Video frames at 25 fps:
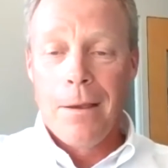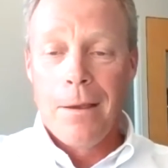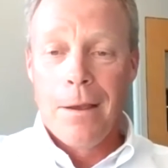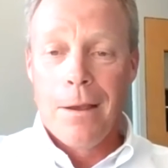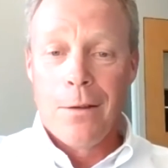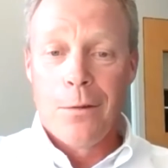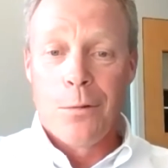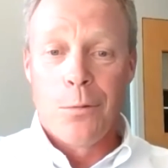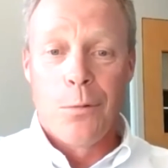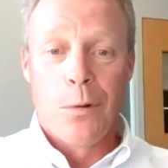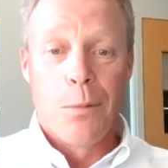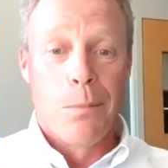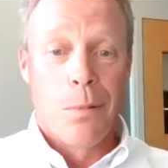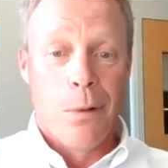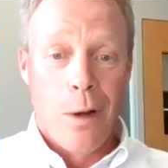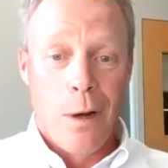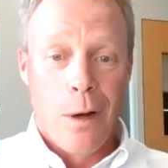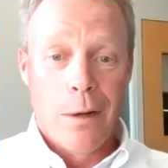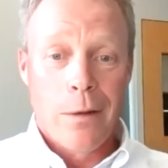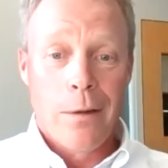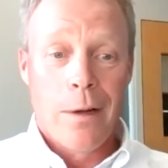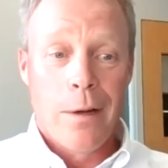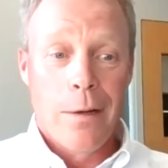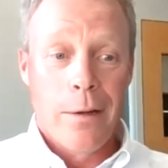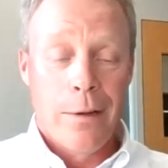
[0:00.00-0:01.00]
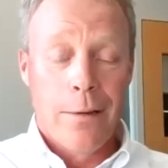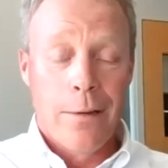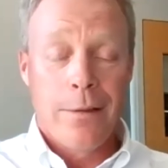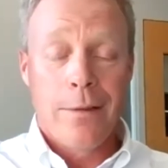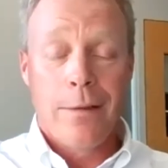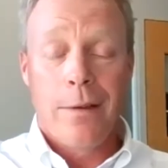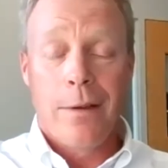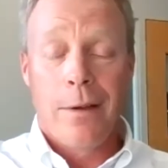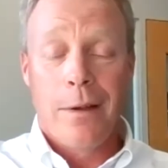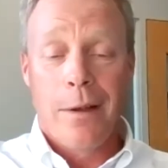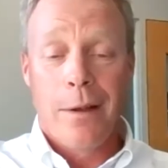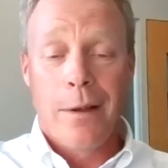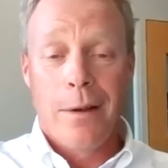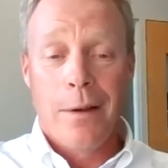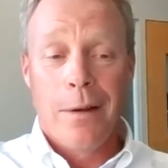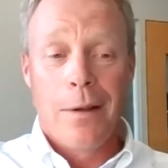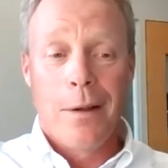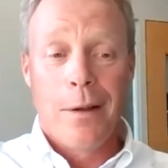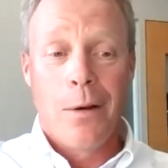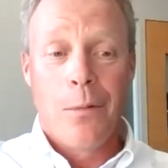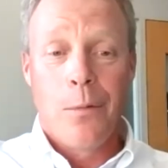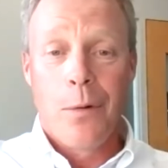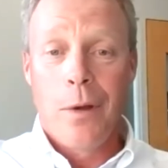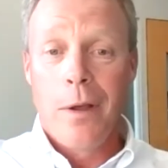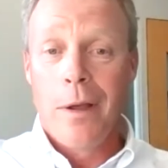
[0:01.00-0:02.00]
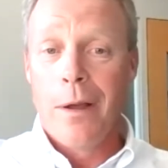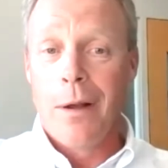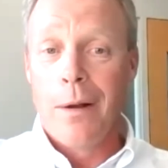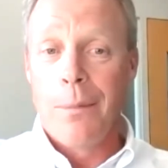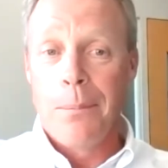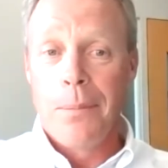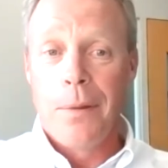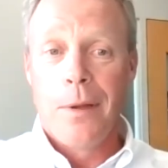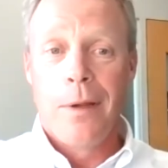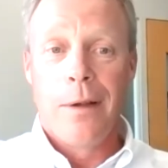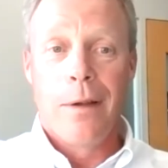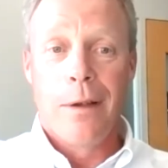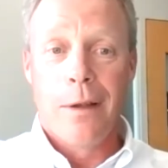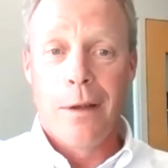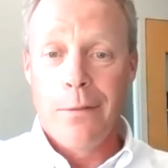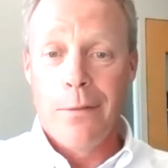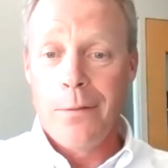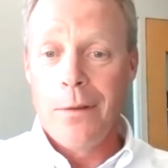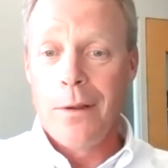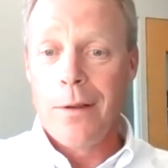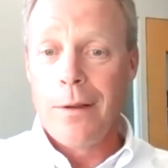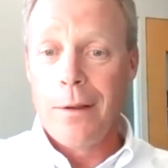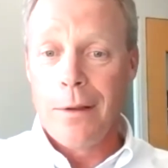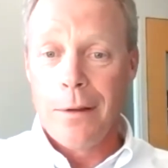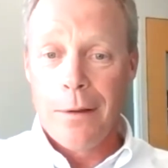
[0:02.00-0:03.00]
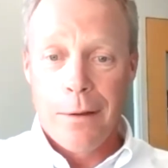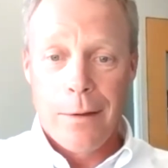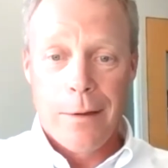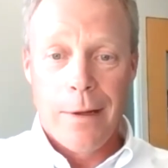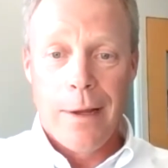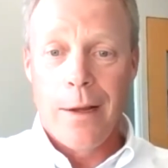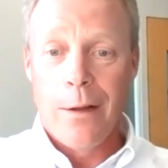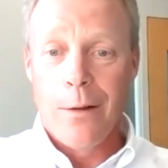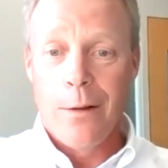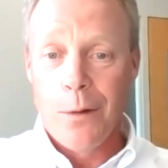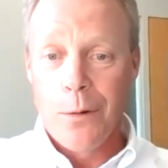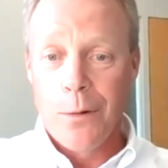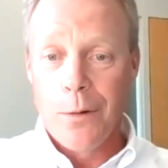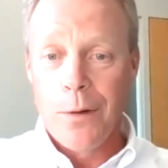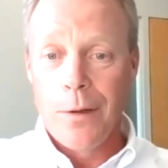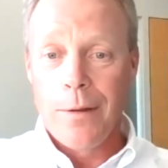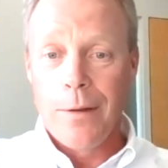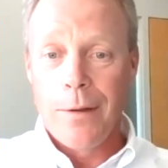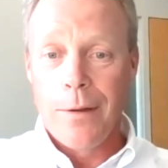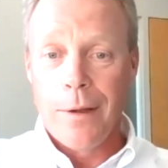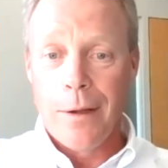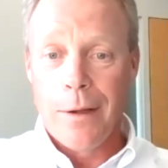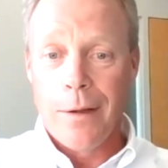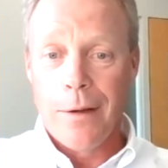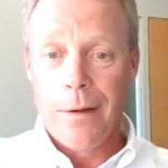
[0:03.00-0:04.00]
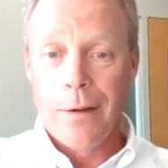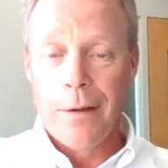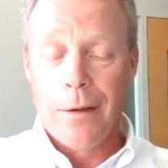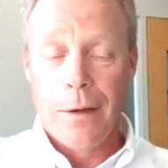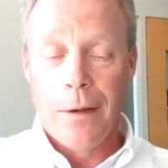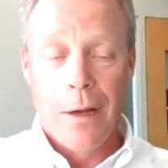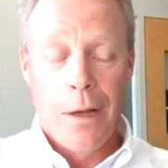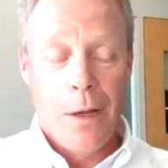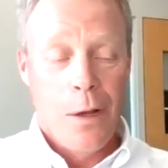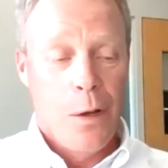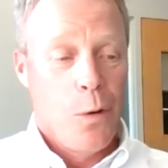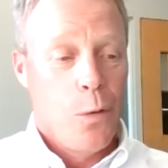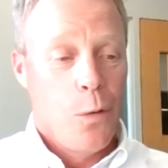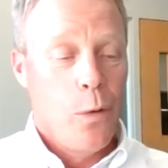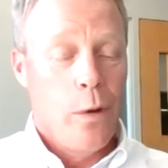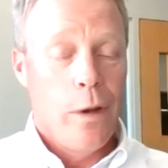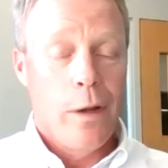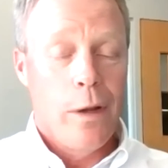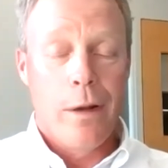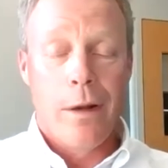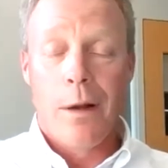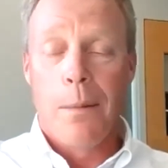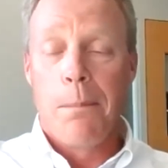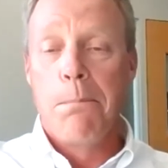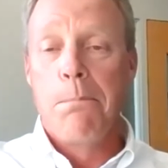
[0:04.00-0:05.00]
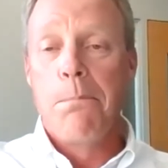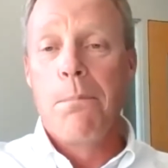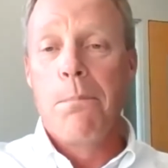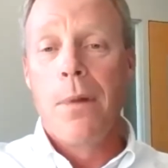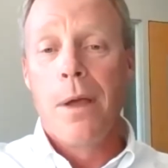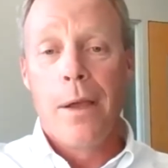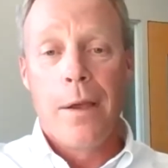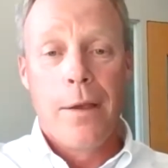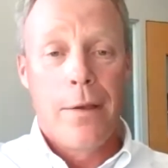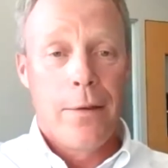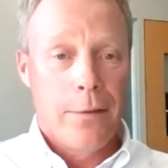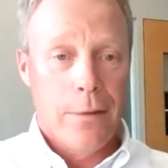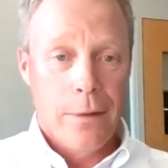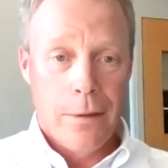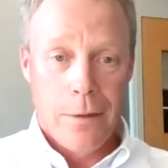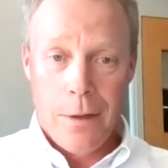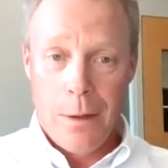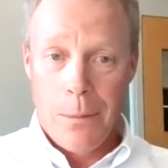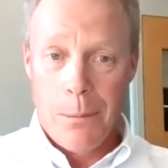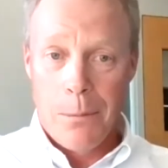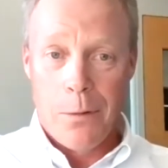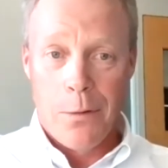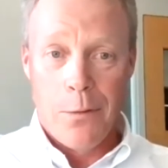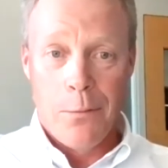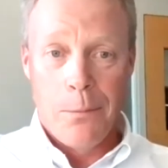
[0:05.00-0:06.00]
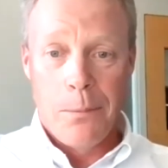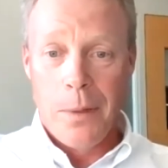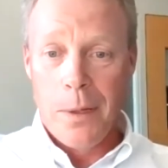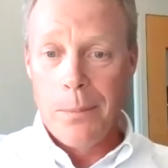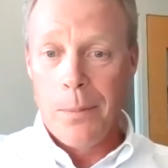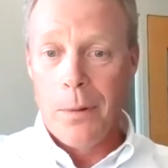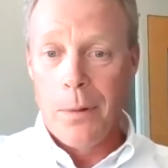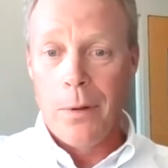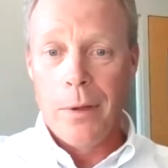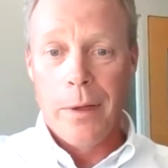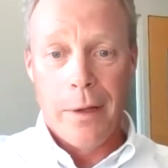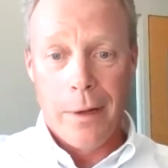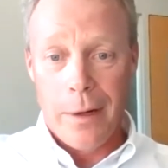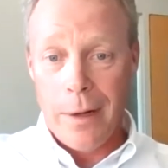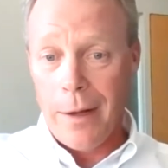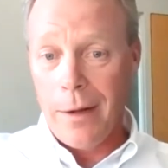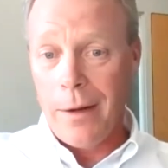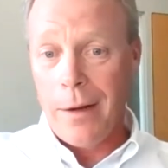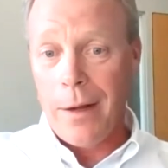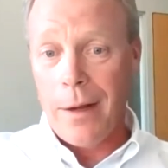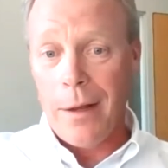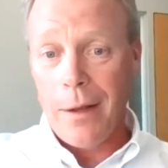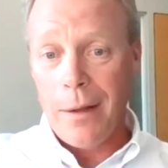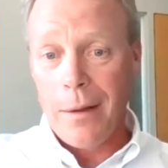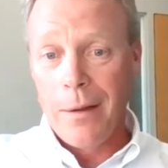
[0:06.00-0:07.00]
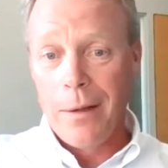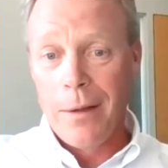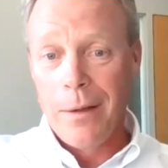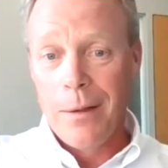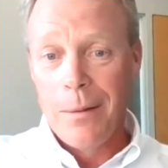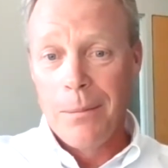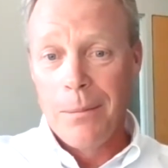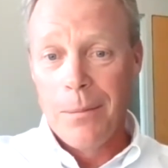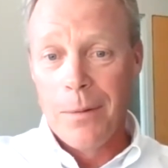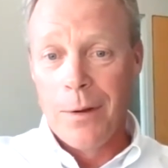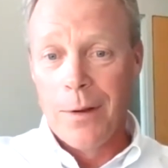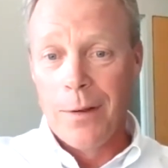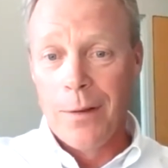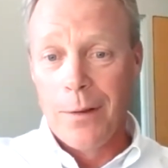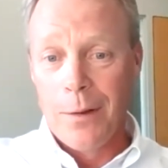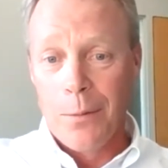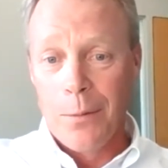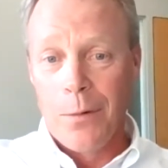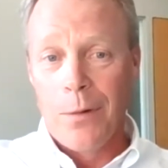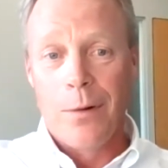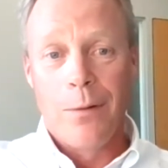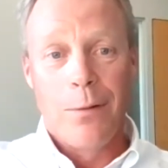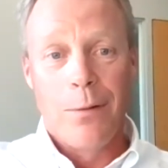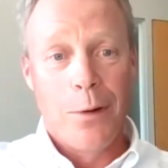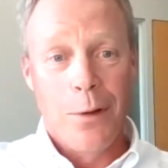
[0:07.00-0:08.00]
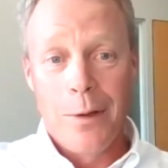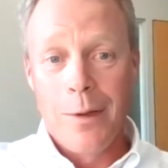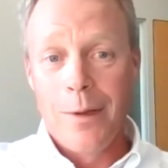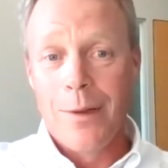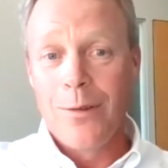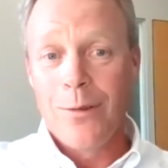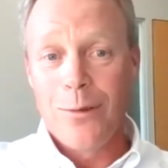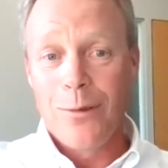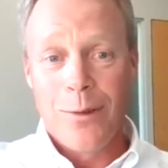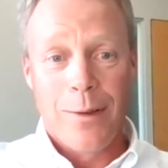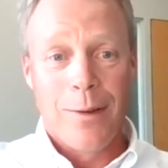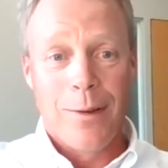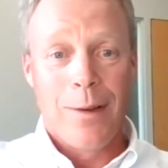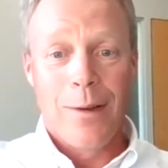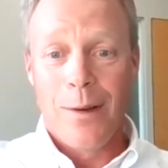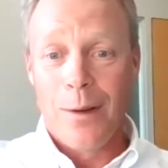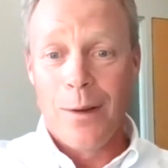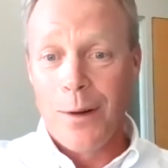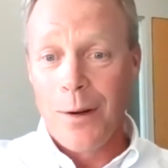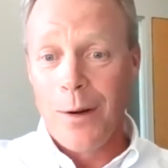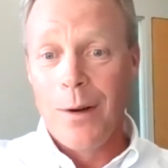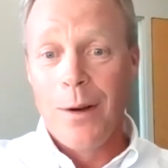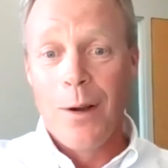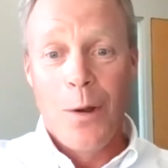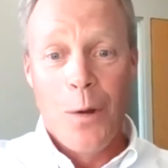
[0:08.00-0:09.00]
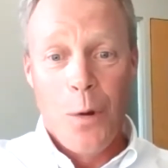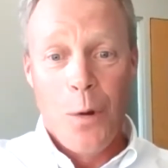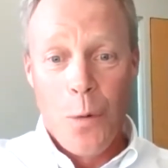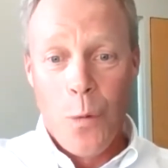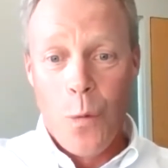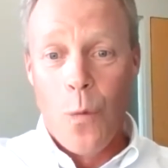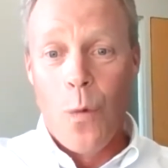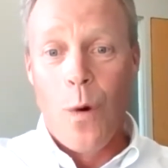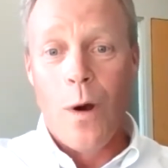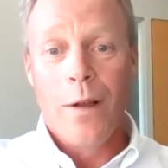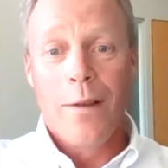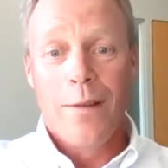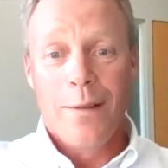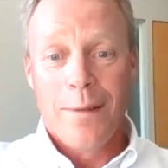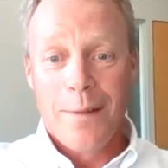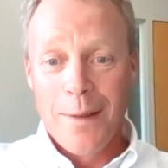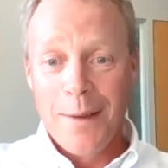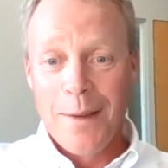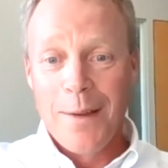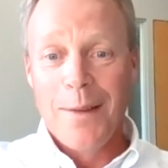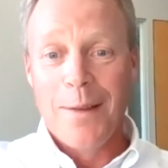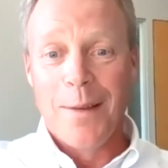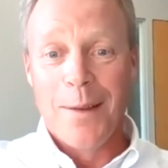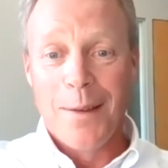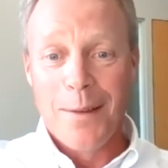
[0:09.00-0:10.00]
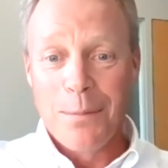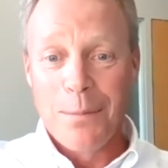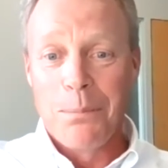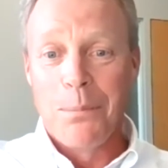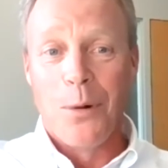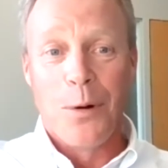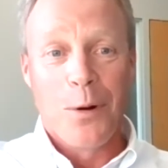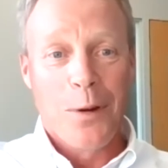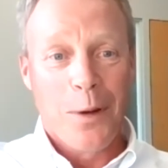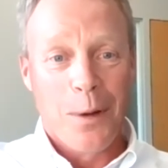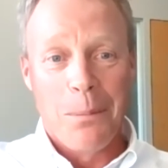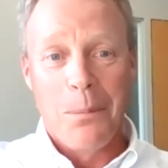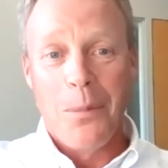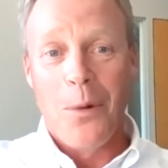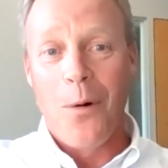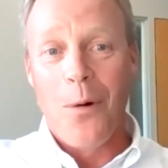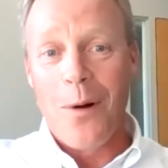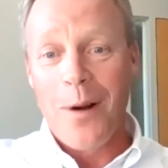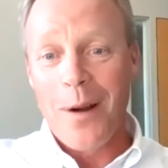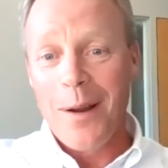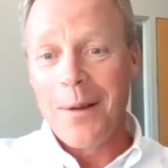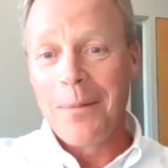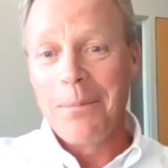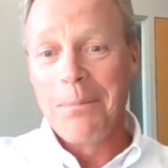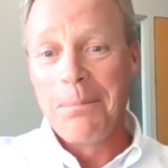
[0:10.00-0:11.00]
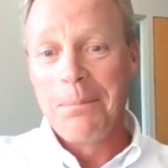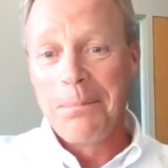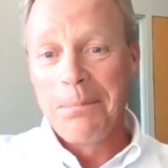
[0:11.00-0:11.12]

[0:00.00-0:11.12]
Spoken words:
And so we blogged on this, and we had a PDF that they could download at the end. And we had an amazing number of people hit on that because they were really interested to hear what's in this book of boring.